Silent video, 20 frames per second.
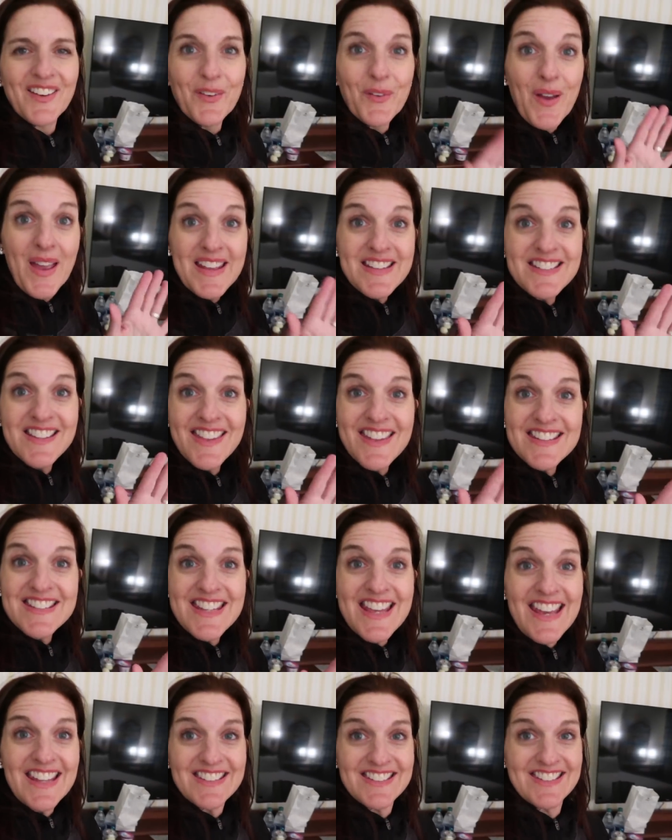Okay, so
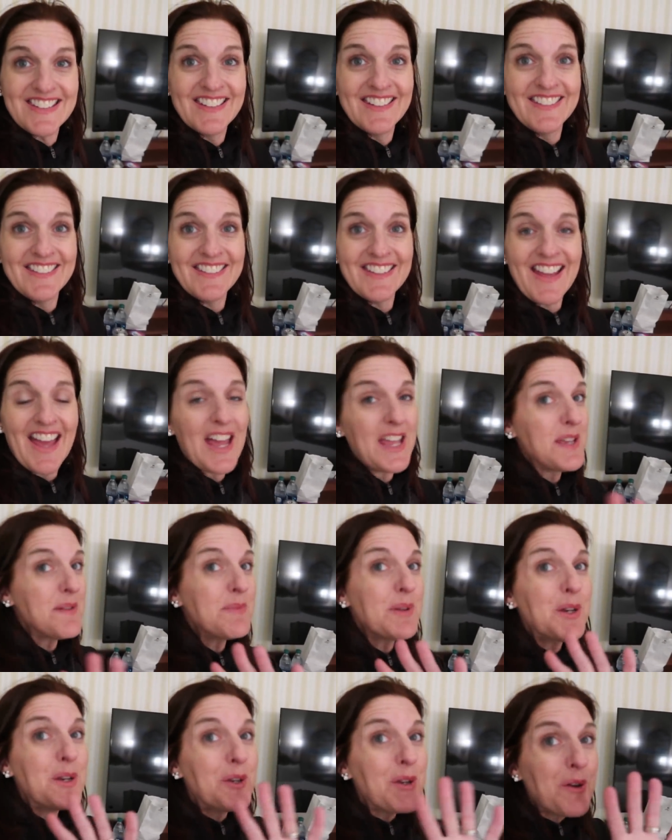that's it. I
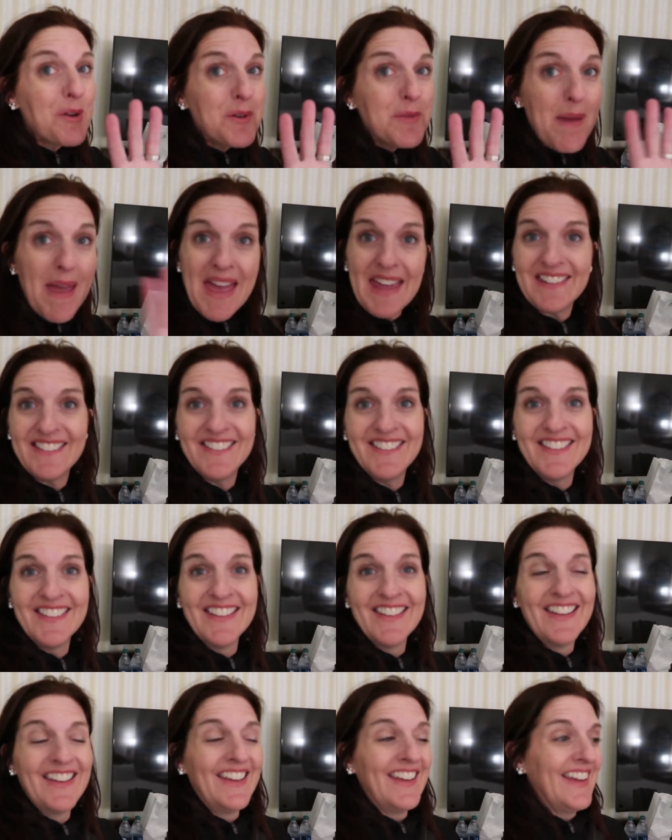am gonna go to bed.
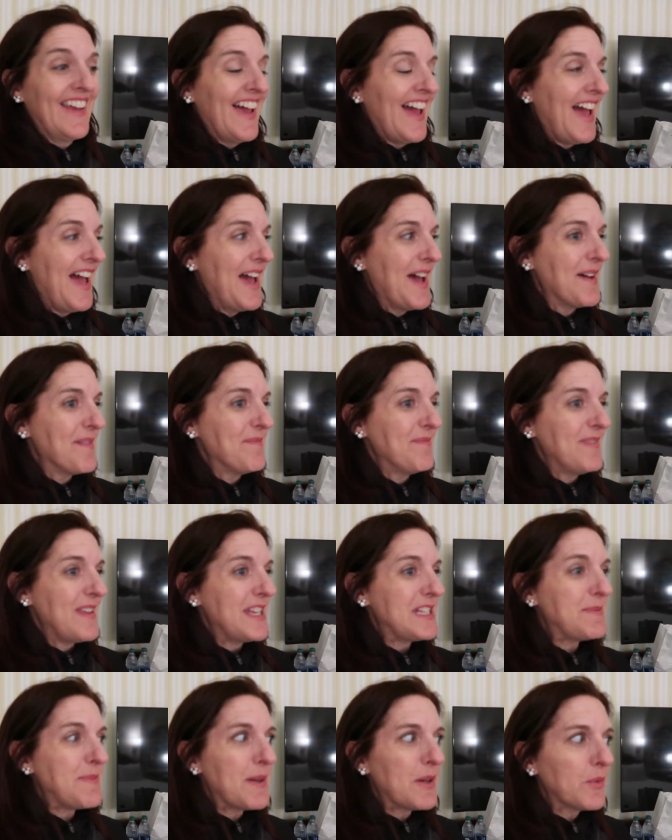
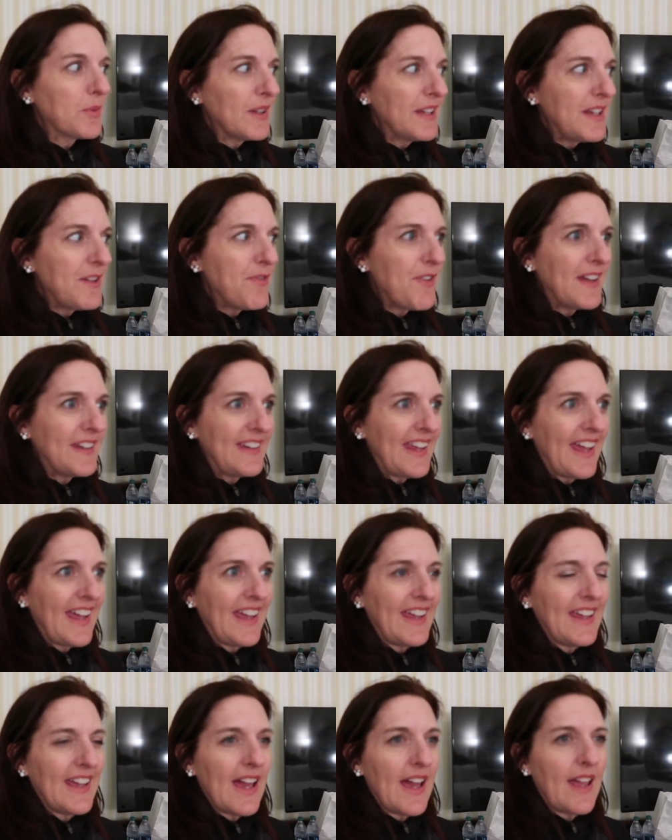It's been a really fun
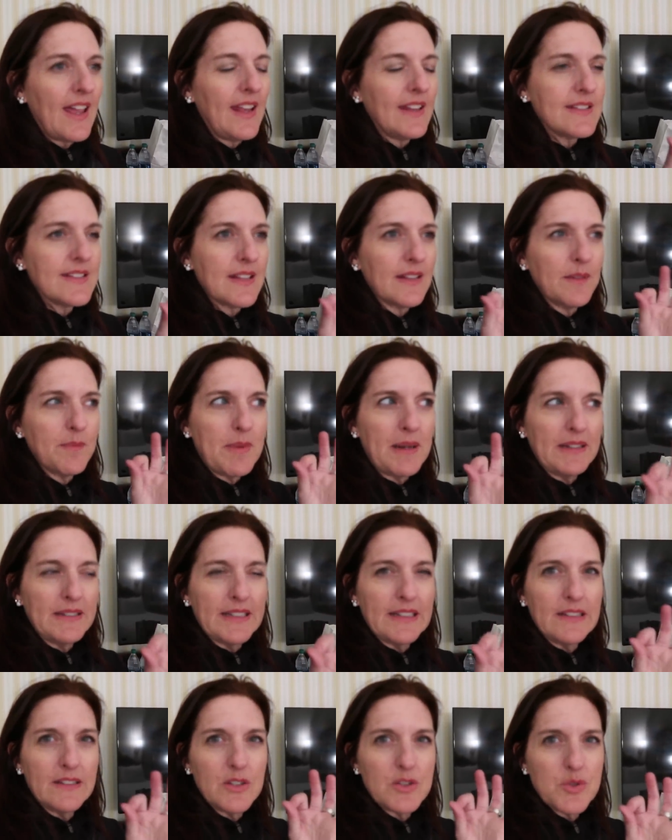day. It's been a
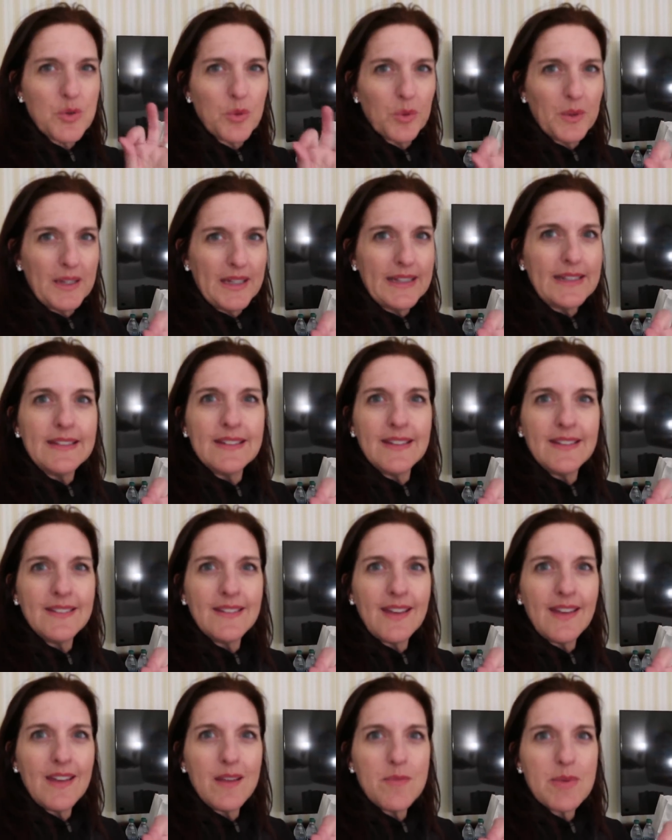little disorienting
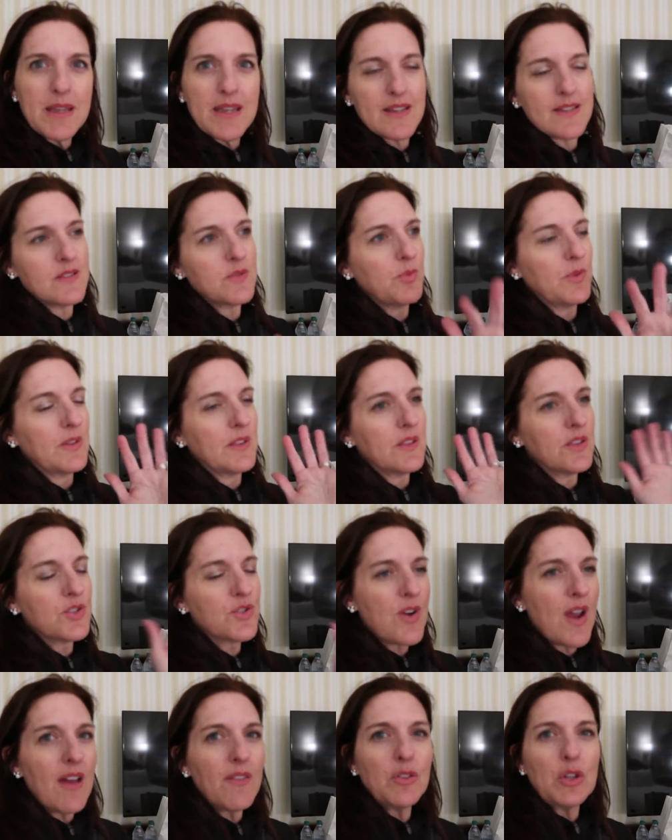day because with the
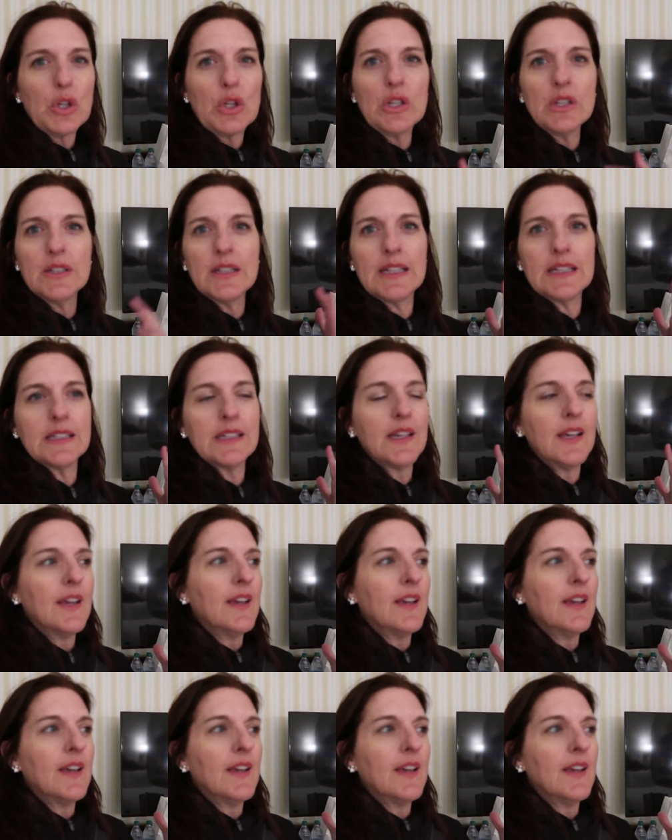travel and